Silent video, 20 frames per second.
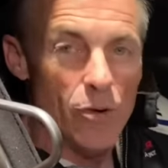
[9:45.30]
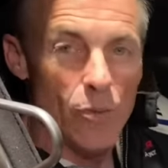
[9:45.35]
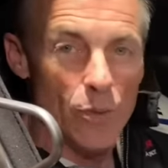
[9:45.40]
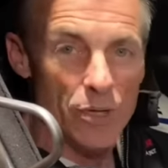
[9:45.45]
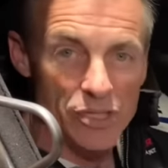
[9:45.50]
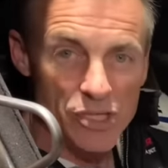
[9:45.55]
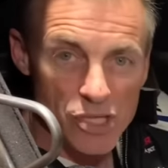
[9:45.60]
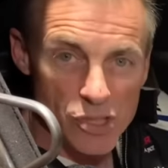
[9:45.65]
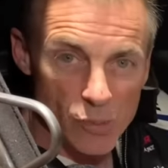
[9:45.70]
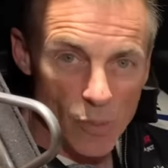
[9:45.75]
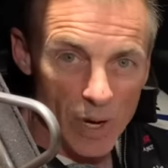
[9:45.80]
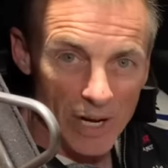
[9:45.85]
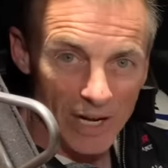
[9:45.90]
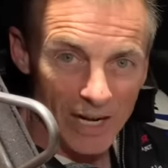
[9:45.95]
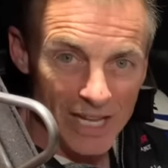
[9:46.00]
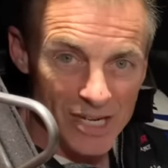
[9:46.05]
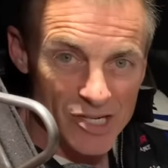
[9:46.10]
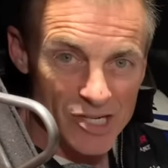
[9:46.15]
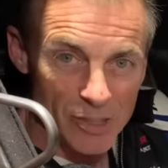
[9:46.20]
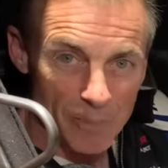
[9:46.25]
which is what
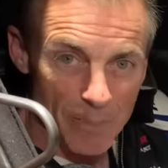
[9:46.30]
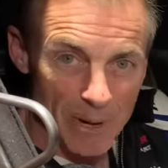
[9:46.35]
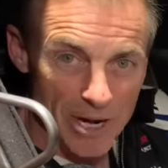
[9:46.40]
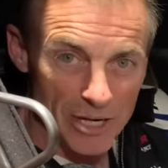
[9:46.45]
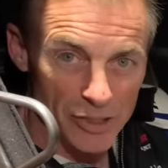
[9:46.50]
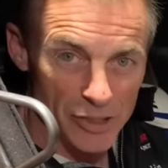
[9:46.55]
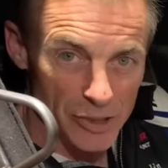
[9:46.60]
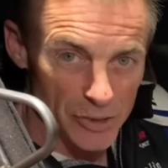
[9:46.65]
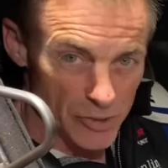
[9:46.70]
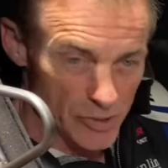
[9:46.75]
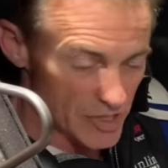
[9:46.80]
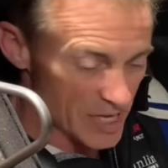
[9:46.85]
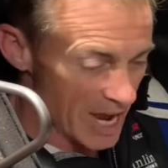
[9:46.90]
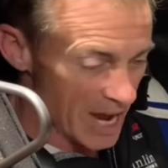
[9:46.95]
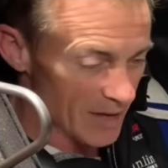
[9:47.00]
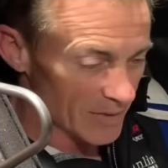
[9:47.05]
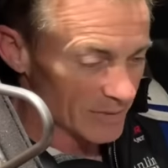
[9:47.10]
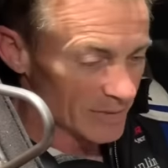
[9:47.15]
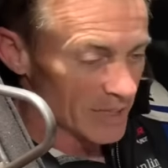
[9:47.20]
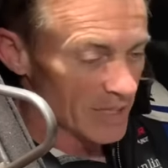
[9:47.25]
lets the parachutes
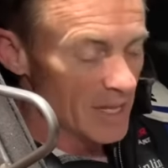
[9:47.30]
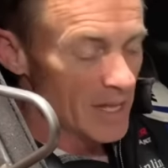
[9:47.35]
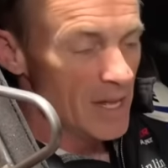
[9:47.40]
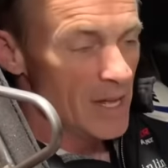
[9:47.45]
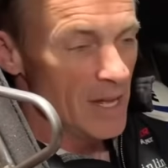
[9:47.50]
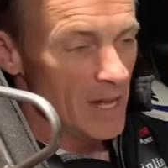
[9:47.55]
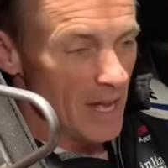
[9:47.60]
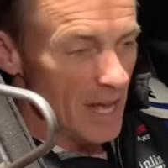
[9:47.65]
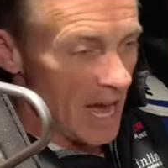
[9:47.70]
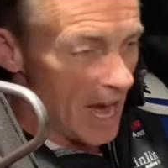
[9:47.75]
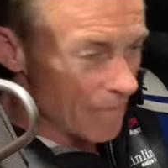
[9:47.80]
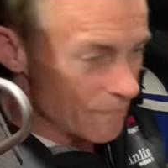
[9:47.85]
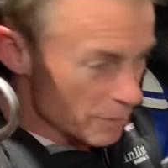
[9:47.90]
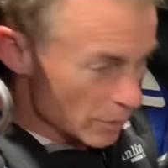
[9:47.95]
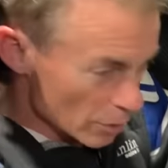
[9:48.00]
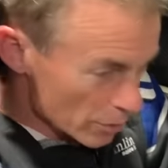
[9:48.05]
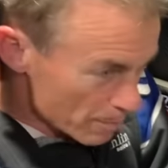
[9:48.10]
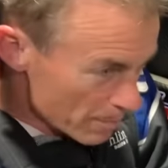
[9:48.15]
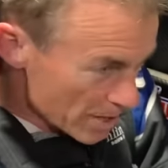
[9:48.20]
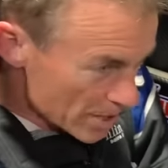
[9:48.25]
out. I
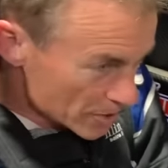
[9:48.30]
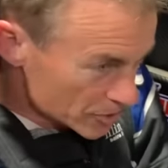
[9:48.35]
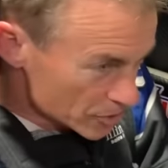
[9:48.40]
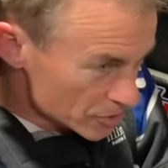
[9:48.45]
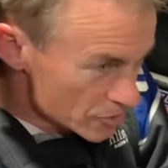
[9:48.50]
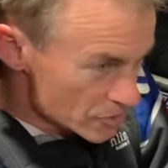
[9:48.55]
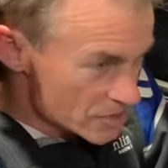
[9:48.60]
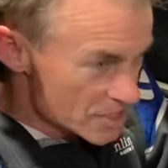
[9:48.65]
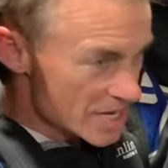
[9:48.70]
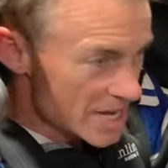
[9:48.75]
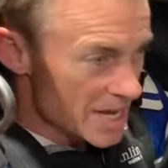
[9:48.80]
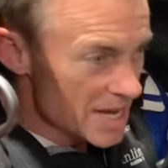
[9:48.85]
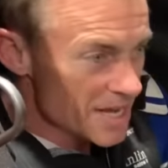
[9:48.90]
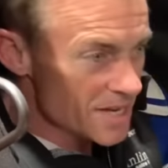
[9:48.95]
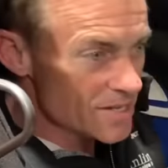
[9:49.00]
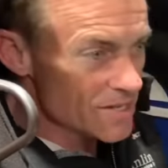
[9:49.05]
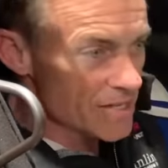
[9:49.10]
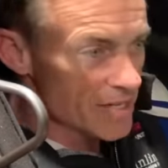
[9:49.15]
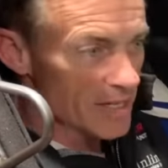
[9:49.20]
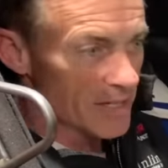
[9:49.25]
feel the parachute's
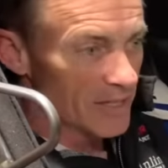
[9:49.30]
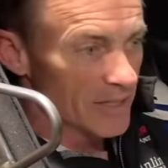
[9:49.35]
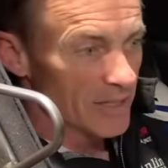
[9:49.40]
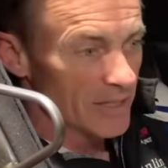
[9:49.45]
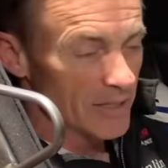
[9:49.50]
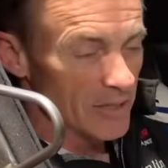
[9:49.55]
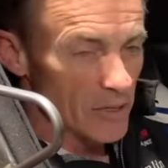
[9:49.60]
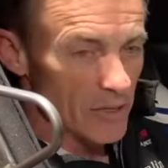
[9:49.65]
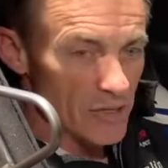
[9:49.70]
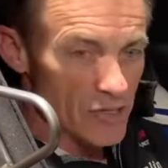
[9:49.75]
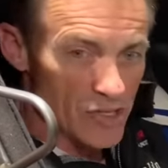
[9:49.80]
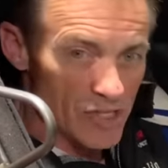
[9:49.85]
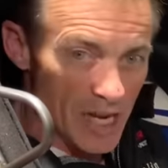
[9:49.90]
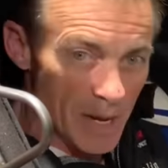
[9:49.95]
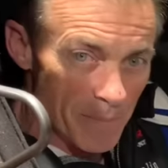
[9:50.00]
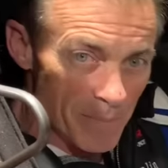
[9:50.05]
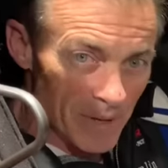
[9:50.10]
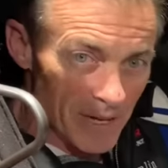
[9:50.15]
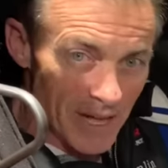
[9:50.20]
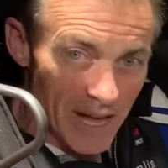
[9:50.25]
hit.
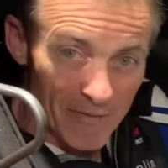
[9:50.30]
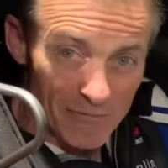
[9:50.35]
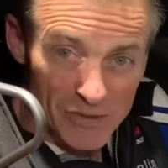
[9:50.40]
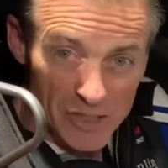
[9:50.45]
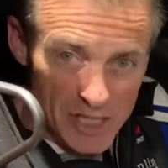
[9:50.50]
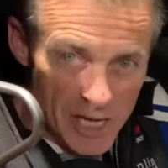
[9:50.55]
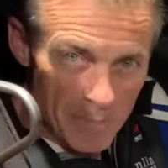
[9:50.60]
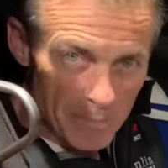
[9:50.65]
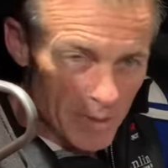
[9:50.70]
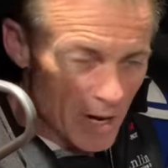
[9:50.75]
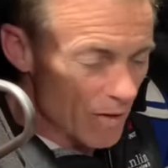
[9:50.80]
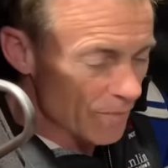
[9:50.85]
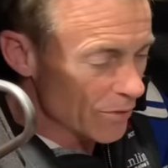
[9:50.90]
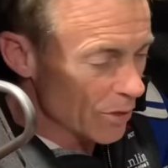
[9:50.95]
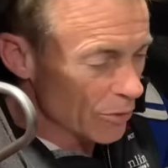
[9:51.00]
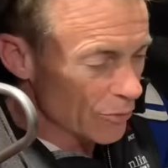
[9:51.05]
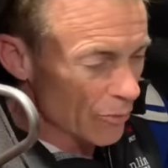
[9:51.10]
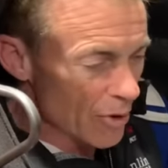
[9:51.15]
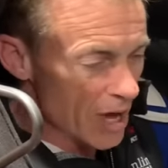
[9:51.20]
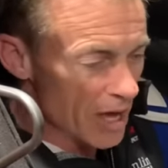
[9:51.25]
Step, I've stepped off
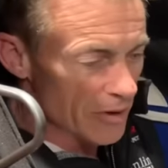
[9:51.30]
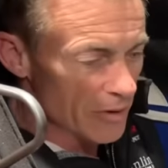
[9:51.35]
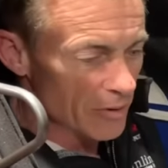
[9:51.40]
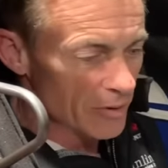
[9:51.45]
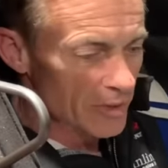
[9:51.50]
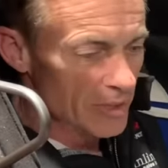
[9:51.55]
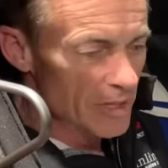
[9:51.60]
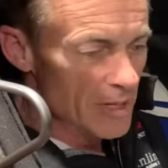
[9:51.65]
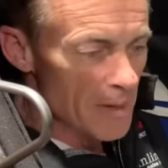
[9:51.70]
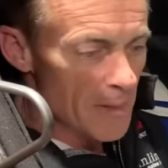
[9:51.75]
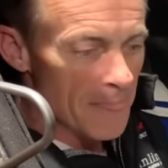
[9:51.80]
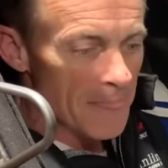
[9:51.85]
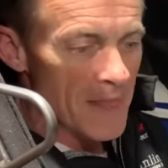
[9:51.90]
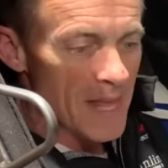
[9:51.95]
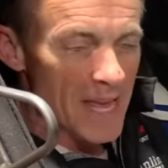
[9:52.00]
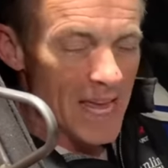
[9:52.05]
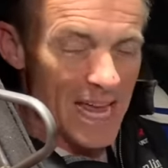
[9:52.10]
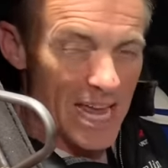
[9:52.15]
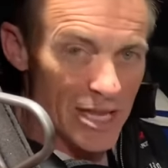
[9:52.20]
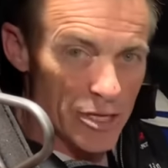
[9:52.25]
the throttle.
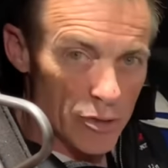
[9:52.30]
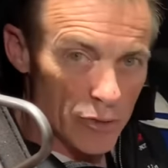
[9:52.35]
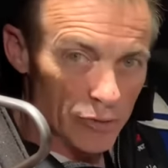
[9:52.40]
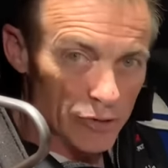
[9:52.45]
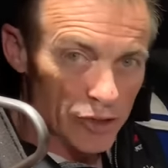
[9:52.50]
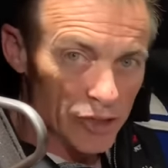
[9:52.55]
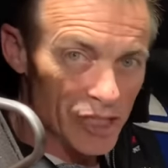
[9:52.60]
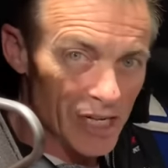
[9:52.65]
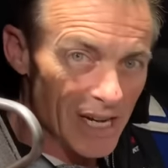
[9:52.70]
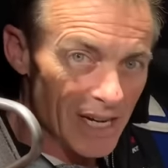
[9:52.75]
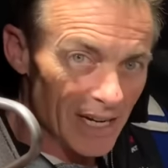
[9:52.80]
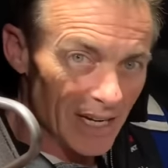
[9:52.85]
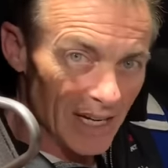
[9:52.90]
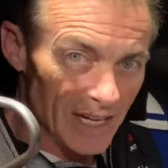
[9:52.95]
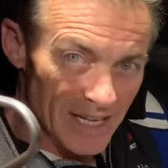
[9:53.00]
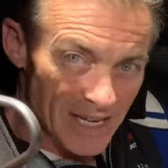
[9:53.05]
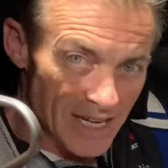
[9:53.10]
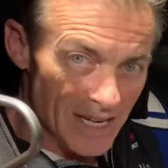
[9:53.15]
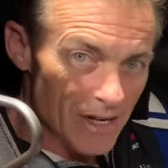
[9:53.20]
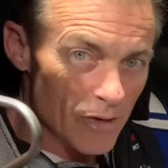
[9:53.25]
And you
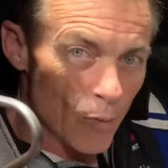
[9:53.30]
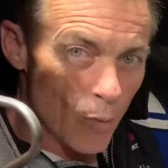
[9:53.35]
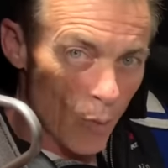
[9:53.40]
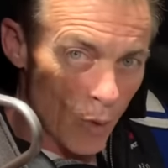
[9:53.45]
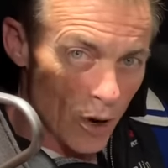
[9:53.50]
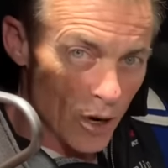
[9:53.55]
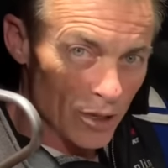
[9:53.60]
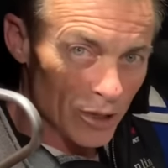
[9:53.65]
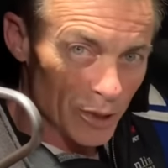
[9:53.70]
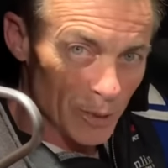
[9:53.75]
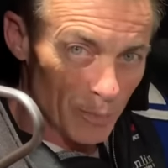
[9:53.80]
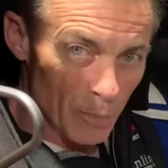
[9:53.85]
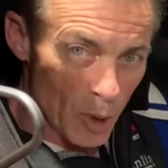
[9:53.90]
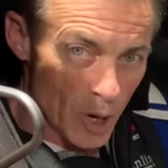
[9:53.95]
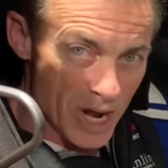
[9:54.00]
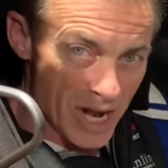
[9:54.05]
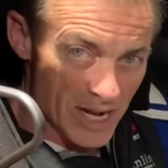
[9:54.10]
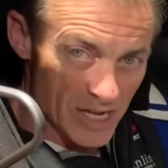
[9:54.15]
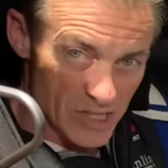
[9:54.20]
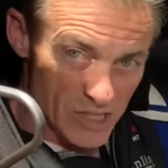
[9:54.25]
gently work the
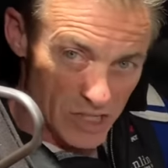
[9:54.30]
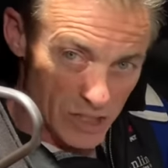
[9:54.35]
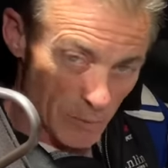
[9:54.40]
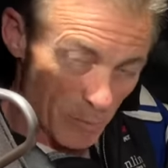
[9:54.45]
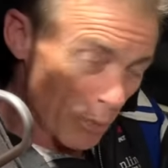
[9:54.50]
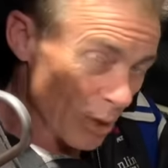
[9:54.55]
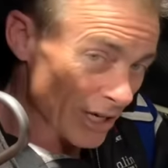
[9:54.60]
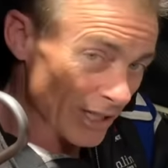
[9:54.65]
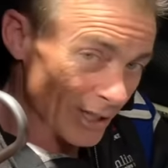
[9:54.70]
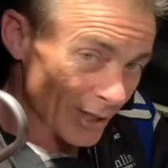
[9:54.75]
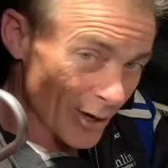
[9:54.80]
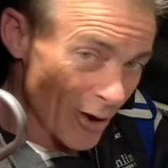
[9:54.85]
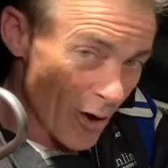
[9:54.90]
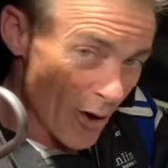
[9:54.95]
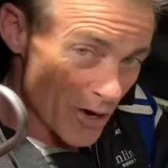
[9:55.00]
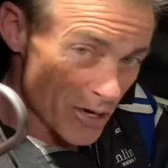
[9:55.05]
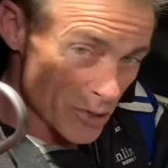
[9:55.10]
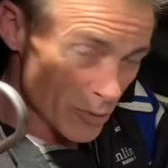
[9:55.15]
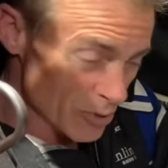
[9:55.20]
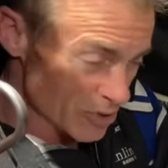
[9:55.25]
brakes to bring the
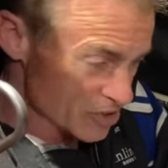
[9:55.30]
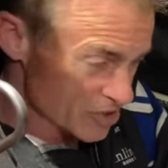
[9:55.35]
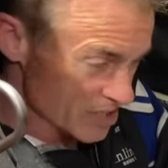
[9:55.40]
car to a